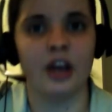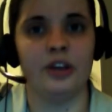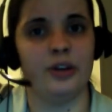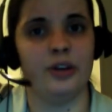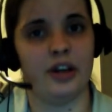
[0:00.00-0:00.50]

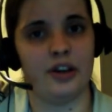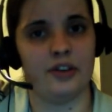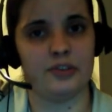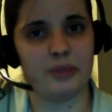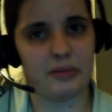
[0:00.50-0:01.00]
You have
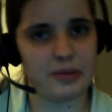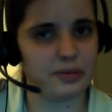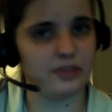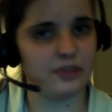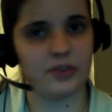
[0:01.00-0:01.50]
smart
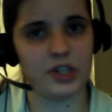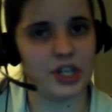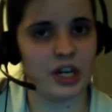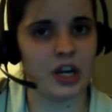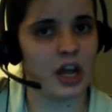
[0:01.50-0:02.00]
people on
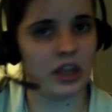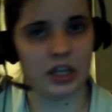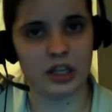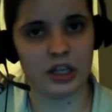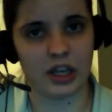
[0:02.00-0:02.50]
4chan, and
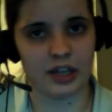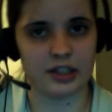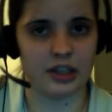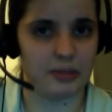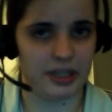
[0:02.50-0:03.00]
then you got the
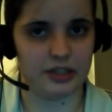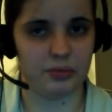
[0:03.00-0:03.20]
dummies.